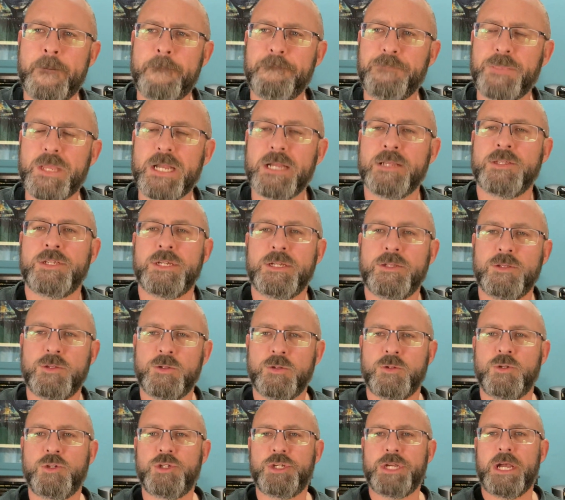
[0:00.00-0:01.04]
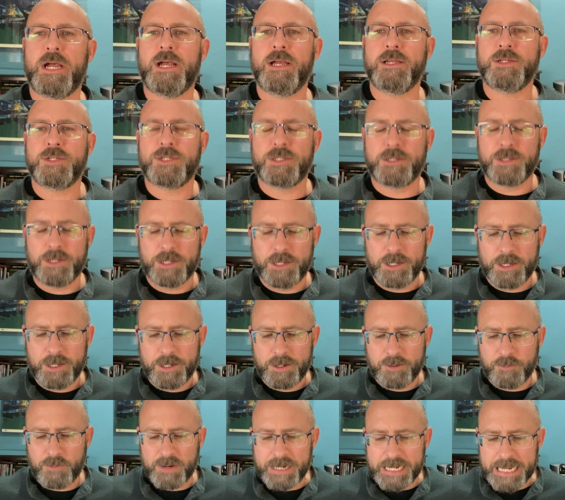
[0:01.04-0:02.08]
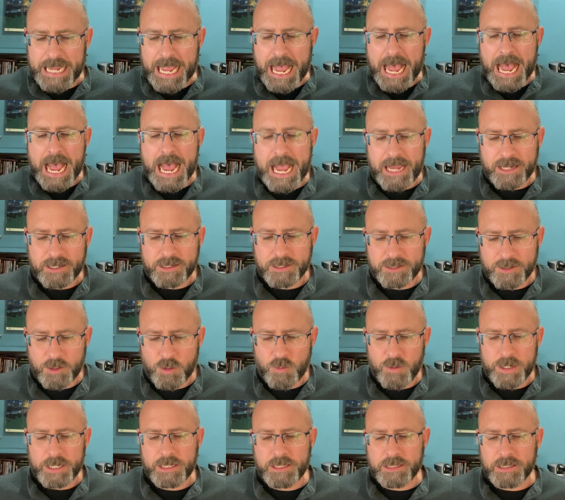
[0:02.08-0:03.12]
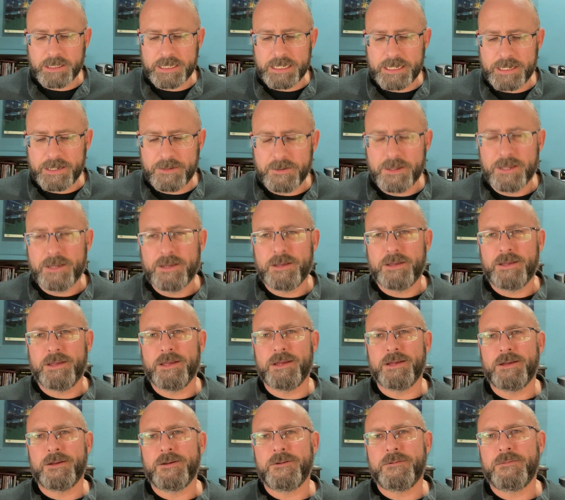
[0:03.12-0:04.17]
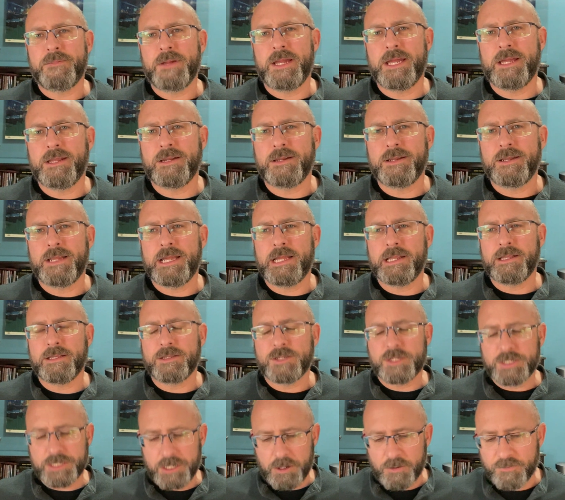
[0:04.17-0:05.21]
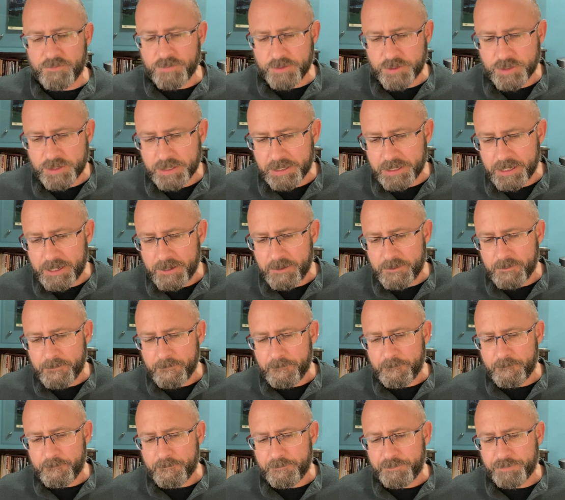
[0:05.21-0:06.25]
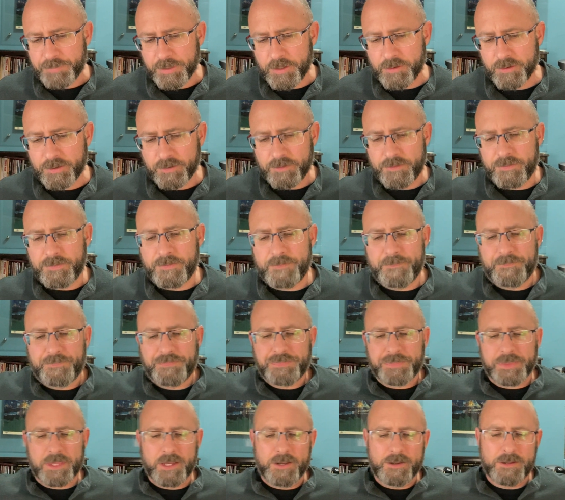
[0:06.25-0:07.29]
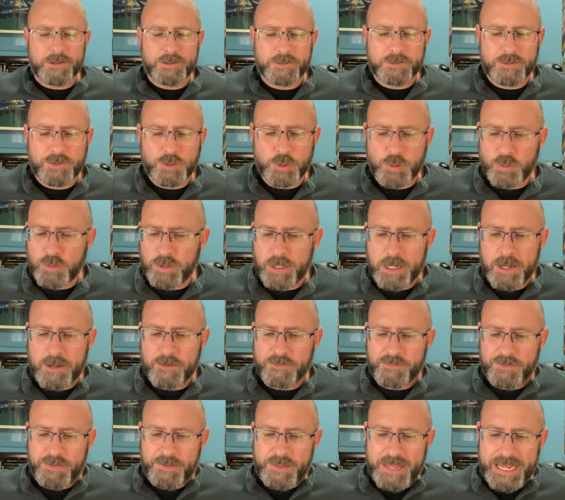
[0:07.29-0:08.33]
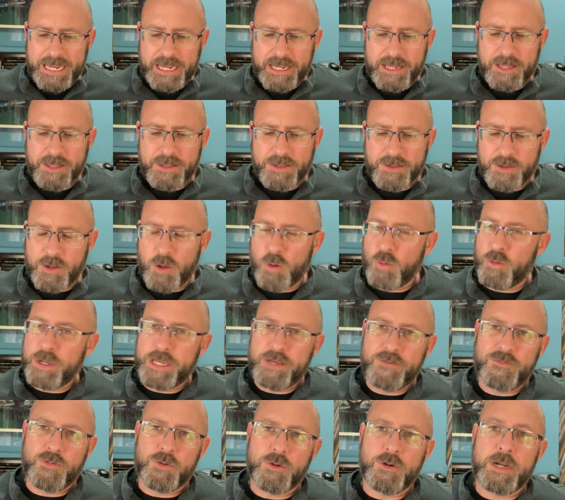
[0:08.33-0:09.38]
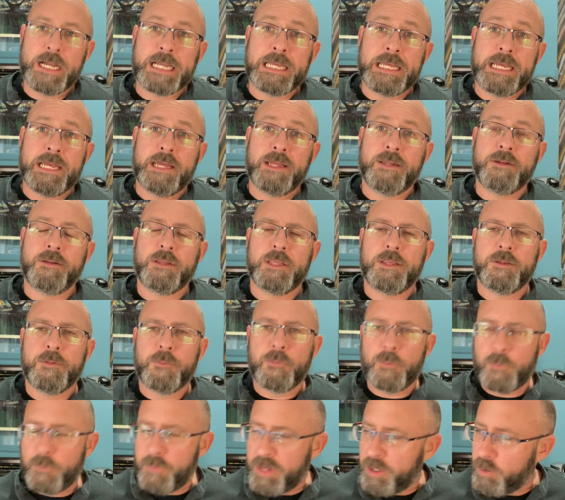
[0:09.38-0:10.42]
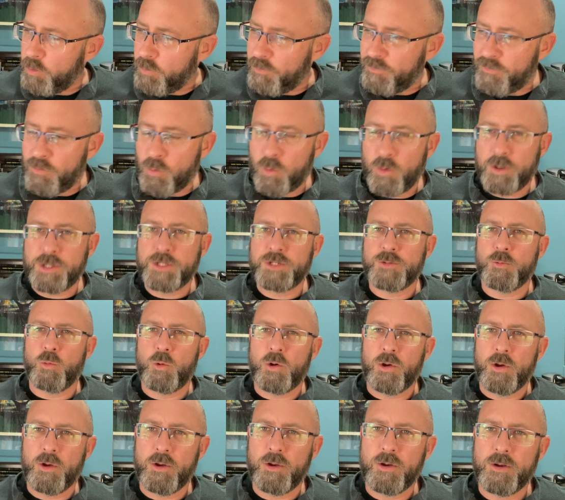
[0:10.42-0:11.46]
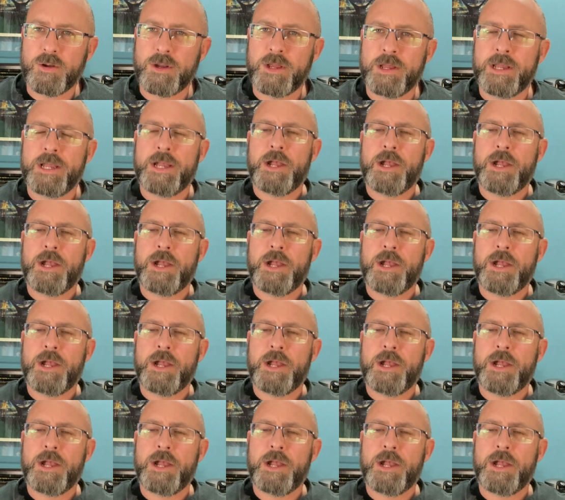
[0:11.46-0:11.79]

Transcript: doesn't just react quickly uh, and and selfishly. Look, true love thinketh no evil. Again, middle voice word